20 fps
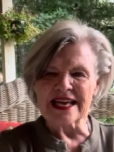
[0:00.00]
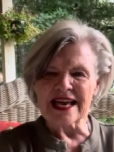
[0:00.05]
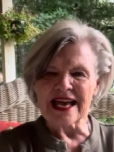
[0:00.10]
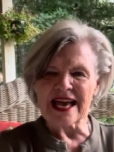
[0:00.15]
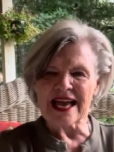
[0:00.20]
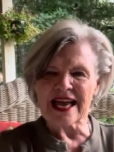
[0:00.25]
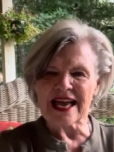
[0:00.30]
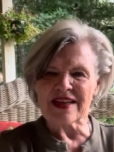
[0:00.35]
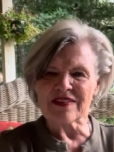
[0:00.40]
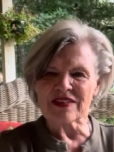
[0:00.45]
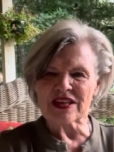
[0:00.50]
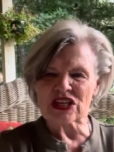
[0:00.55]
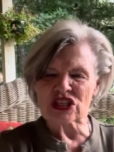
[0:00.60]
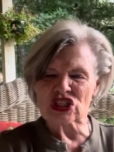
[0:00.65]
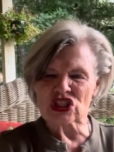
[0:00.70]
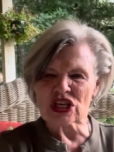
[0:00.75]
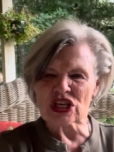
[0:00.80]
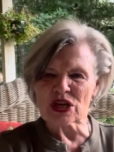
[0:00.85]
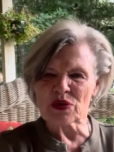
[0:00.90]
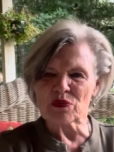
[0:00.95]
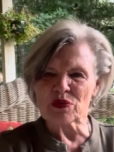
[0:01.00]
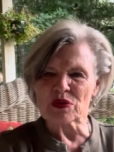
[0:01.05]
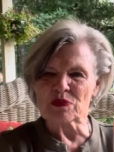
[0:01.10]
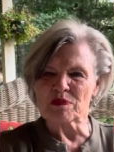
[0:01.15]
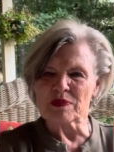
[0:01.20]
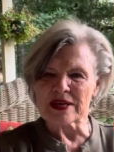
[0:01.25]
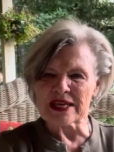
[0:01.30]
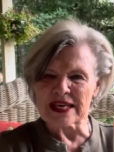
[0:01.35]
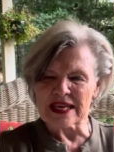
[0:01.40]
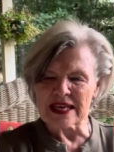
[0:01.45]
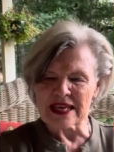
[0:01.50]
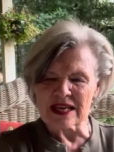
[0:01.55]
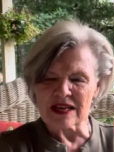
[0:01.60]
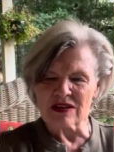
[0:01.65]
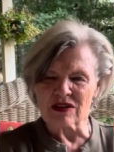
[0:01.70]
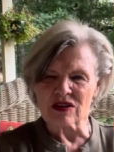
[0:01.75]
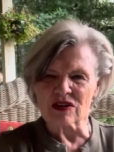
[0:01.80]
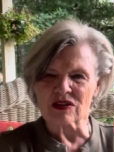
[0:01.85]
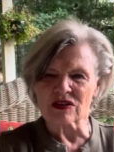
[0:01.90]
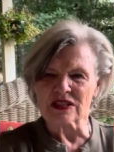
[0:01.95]
and that she would be
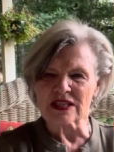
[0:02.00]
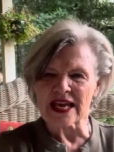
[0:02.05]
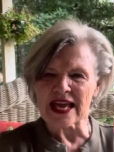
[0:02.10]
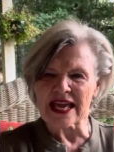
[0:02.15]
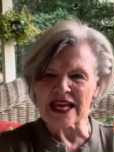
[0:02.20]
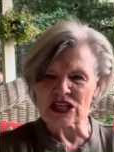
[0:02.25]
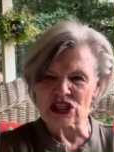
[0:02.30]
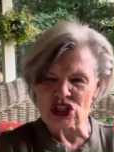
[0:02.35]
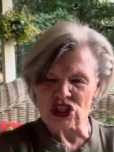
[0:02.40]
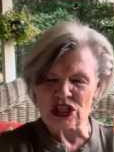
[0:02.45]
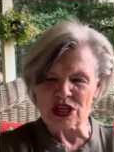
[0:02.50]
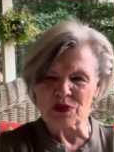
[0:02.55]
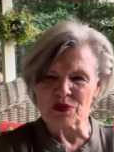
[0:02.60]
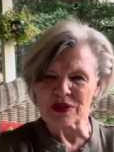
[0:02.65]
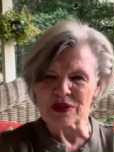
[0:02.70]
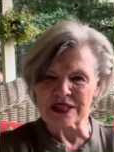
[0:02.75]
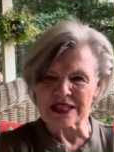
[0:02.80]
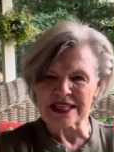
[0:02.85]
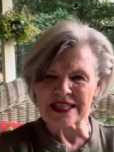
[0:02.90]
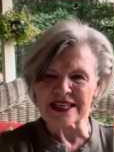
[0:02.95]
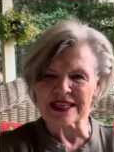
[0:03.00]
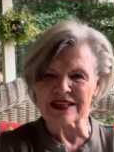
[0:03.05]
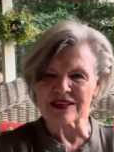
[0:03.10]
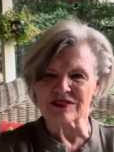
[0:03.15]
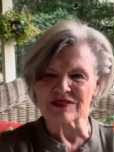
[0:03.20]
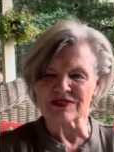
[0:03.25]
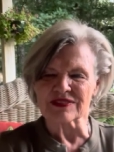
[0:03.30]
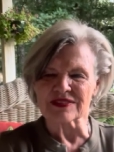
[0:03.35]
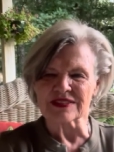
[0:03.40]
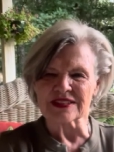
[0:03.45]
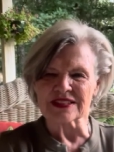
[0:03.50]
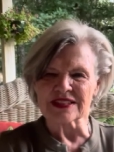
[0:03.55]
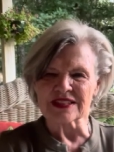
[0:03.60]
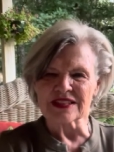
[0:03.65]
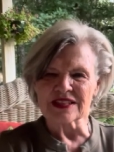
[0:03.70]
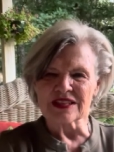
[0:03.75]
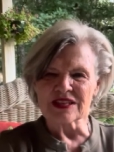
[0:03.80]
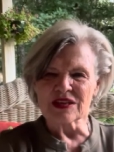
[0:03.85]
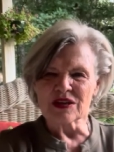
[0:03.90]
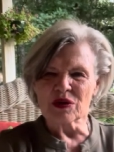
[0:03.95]
healed and she would live.
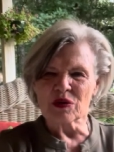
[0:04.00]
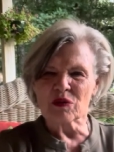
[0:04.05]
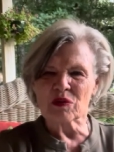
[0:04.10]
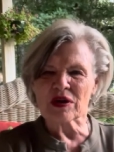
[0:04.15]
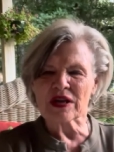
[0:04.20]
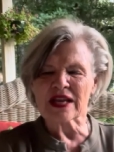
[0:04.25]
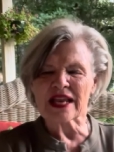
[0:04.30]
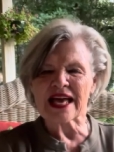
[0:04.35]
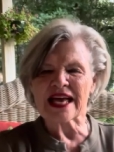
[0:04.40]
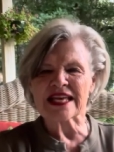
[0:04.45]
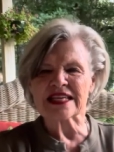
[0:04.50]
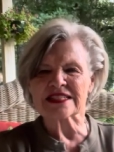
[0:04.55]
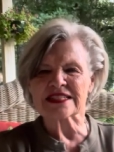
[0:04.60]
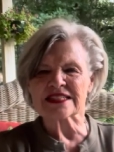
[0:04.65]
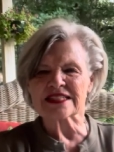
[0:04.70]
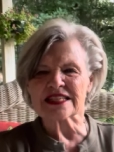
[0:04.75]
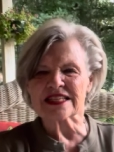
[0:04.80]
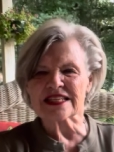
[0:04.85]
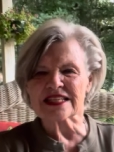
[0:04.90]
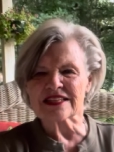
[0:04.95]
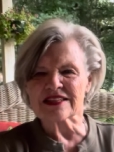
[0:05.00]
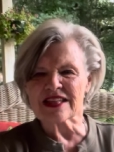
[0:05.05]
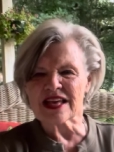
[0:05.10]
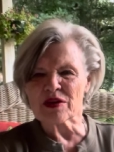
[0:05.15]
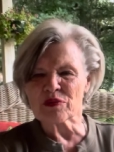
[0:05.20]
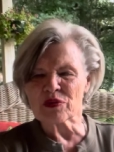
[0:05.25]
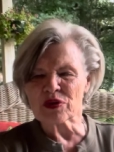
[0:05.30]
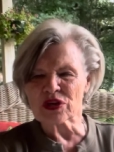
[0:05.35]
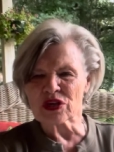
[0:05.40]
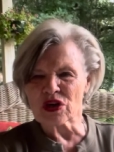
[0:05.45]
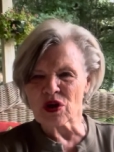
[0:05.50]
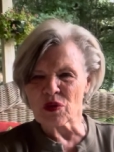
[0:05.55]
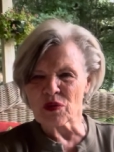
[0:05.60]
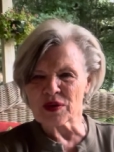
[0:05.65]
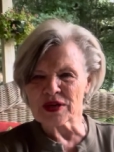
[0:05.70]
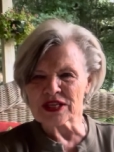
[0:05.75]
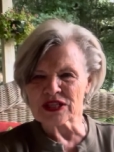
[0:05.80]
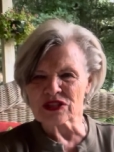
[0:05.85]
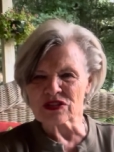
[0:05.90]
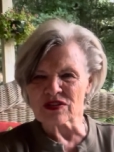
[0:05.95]
Well, as they were
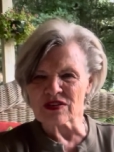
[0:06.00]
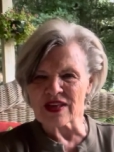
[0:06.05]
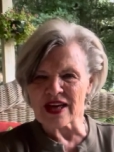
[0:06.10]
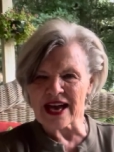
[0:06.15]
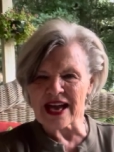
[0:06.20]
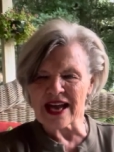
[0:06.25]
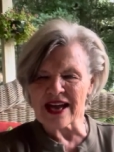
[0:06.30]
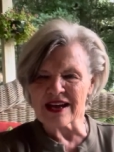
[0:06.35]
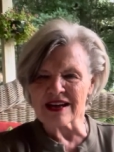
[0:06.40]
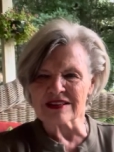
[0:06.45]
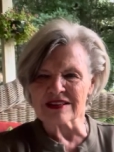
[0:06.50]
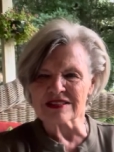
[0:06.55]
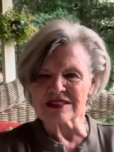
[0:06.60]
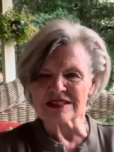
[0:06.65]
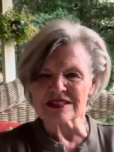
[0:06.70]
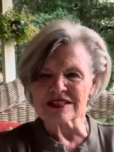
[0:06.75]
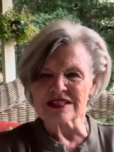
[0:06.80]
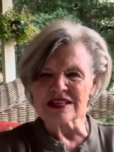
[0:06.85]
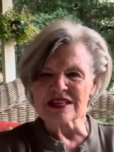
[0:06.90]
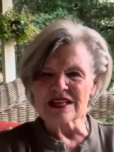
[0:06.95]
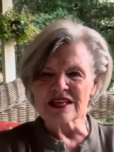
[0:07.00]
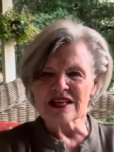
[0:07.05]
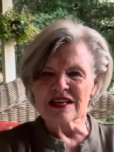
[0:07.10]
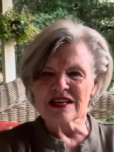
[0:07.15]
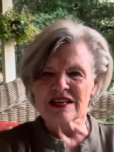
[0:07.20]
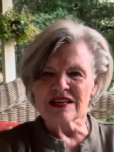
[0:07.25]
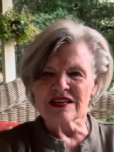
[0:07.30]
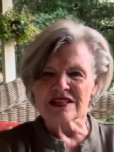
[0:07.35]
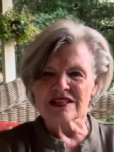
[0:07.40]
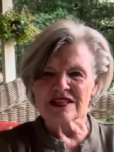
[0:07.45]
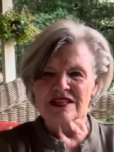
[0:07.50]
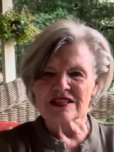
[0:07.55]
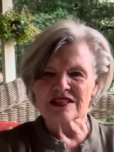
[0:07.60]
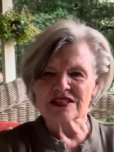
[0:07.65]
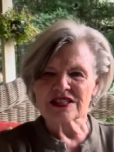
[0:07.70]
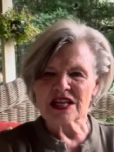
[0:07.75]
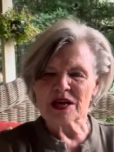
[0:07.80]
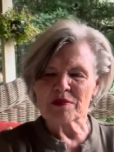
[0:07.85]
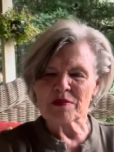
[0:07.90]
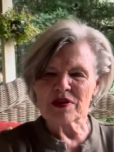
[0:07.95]
going to the house,
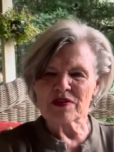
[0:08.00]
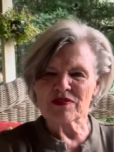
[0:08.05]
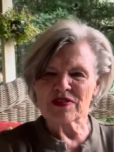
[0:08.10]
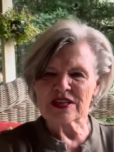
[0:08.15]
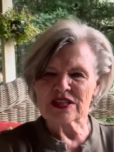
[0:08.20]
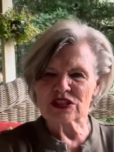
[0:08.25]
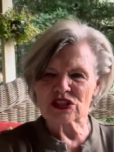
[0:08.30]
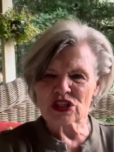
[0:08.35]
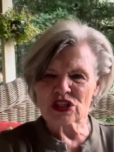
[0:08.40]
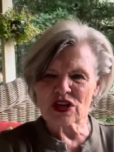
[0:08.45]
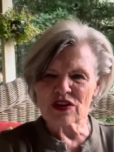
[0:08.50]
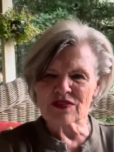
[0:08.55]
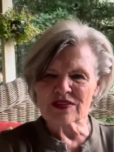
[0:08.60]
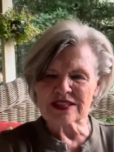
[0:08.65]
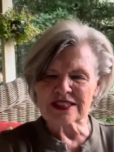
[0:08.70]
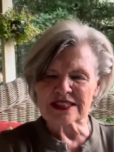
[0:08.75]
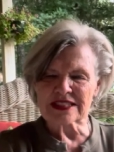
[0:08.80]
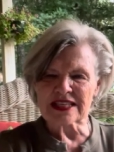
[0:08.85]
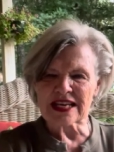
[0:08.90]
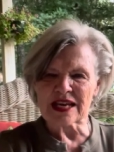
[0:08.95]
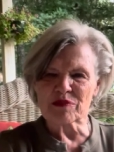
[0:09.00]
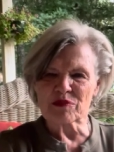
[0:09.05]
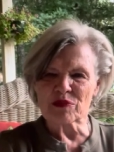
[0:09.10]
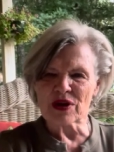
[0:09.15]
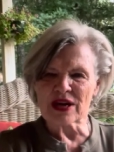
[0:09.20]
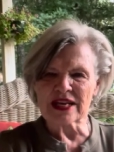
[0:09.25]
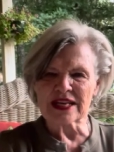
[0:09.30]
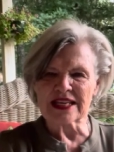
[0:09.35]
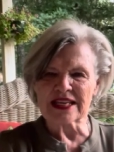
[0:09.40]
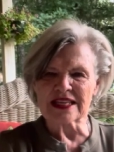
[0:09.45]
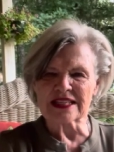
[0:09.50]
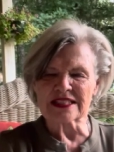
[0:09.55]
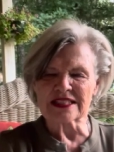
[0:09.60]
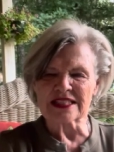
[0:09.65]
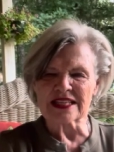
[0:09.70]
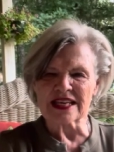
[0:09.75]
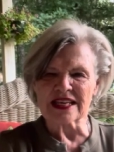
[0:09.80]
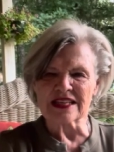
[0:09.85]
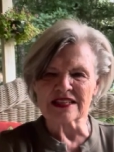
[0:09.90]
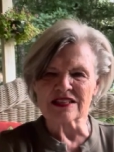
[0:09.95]
some of his servants came running and
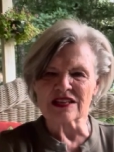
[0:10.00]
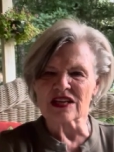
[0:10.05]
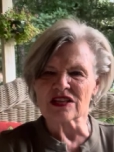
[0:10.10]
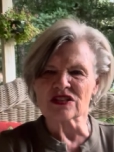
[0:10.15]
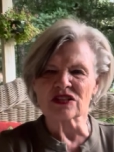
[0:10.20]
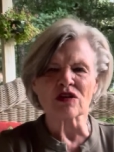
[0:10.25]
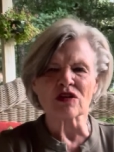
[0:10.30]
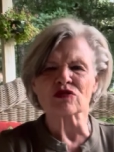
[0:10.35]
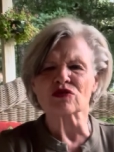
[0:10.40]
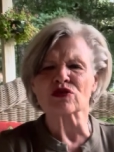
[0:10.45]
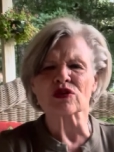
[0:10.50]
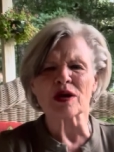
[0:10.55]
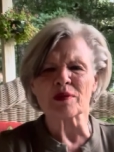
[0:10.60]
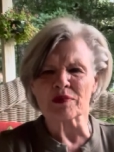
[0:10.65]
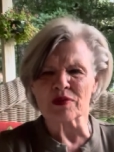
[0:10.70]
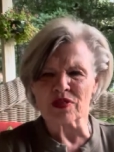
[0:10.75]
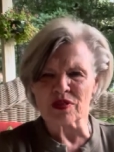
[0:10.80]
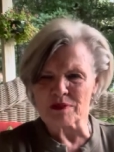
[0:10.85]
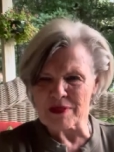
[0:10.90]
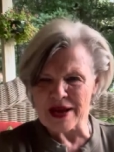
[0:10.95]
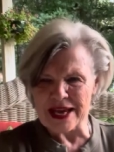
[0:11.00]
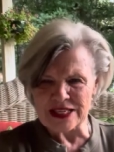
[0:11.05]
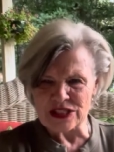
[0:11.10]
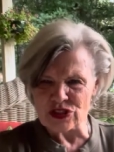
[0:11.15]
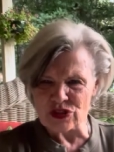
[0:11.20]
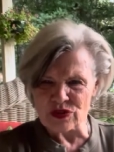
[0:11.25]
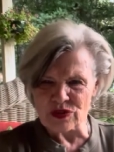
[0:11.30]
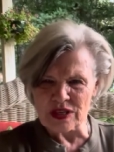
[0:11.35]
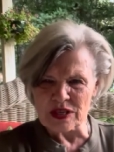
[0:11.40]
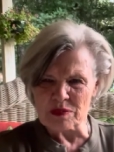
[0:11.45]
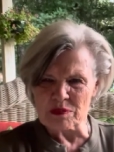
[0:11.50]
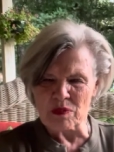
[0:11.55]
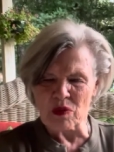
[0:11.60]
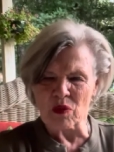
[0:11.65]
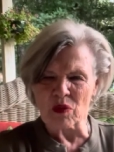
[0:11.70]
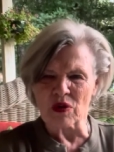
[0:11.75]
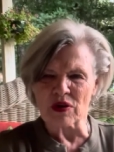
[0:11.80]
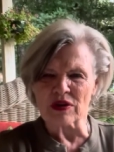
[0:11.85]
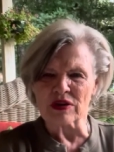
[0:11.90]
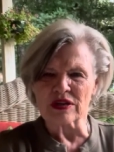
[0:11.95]
said, Don't trouble the master any
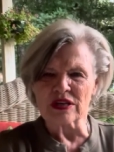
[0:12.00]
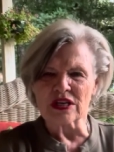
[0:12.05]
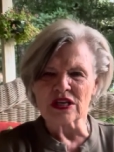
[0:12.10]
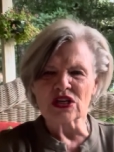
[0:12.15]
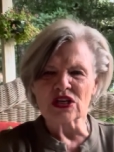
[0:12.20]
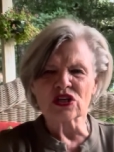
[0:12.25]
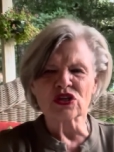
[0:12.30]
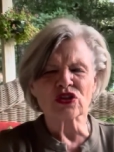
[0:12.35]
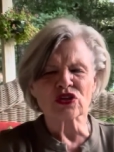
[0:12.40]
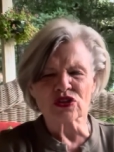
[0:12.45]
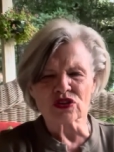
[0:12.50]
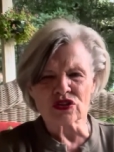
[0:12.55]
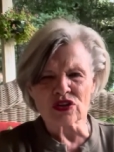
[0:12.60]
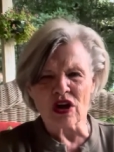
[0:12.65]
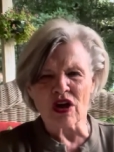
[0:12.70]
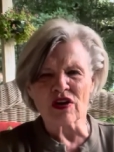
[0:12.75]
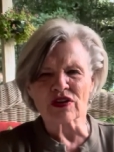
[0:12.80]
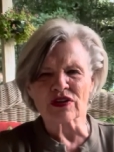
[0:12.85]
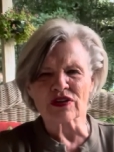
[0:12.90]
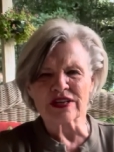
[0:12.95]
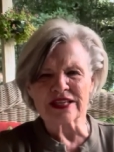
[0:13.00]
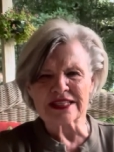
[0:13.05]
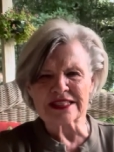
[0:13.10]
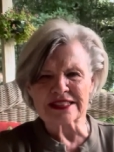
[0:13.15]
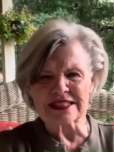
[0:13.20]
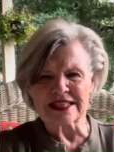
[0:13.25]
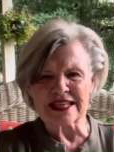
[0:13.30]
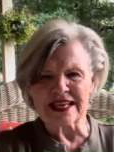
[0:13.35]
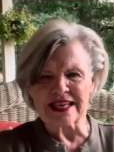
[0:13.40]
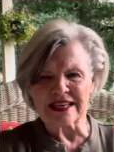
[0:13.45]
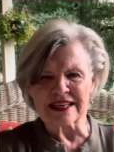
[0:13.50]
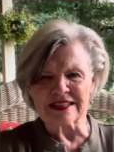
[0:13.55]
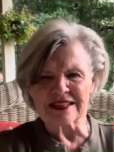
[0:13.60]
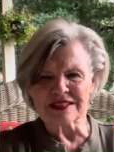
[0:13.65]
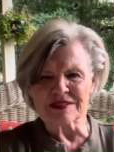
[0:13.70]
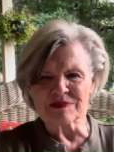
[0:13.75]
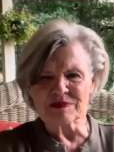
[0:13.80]
more. Your daughter is dead.